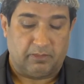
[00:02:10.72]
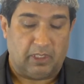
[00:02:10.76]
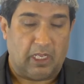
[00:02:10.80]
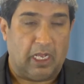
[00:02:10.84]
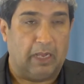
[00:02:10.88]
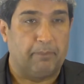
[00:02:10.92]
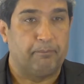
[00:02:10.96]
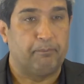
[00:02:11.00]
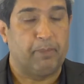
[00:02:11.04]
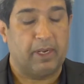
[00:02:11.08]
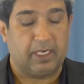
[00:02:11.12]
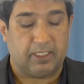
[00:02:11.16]
A
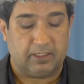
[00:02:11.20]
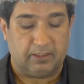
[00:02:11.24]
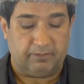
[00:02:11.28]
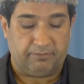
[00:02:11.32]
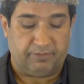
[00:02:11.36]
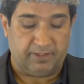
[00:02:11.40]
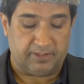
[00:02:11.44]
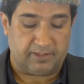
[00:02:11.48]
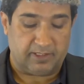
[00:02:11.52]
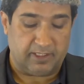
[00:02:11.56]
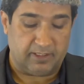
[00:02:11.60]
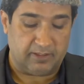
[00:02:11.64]

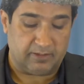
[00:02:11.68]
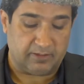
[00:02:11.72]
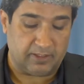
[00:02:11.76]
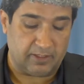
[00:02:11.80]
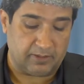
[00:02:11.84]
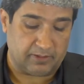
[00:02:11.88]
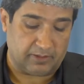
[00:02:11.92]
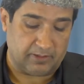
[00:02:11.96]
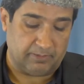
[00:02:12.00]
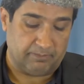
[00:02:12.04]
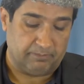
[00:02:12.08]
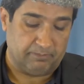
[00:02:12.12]
magnificent
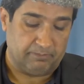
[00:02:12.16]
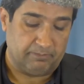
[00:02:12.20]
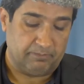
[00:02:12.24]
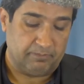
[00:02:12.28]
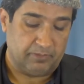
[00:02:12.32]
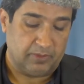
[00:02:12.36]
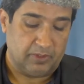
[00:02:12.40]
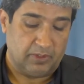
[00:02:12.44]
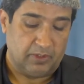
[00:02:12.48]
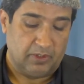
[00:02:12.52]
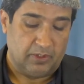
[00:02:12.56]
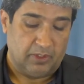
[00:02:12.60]
system
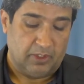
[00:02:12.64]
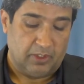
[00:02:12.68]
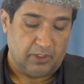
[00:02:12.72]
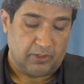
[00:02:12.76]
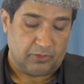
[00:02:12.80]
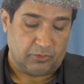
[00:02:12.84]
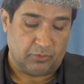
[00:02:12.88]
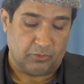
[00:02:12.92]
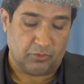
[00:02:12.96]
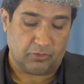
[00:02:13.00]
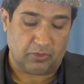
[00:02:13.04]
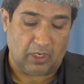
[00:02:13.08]

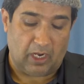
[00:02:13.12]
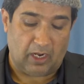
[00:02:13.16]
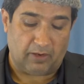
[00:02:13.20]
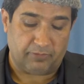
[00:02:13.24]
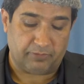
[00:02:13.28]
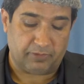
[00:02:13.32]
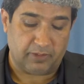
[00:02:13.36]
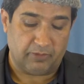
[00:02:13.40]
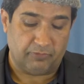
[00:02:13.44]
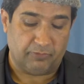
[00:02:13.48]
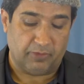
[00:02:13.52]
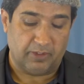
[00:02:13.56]
to look
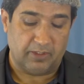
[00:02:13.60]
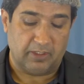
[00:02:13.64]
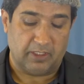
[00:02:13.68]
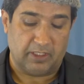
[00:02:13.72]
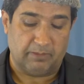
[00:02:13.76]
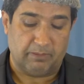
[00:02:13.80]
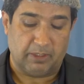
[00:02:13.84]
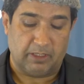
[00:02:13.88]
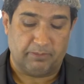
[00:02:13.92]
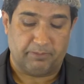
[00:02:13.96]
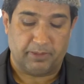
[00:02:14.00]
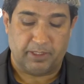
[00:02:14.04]
after
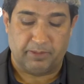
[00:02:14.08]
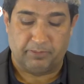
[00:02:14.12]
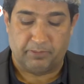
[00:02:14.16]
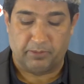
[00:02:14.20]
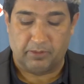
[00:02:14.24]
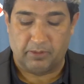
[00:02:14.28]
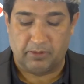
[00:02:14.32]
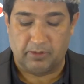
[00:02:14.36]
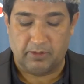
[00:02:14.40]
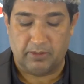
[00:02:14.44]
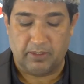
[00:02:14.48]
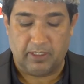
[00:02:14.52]
vulnerable
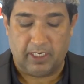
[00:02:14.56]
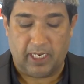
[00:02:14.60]
people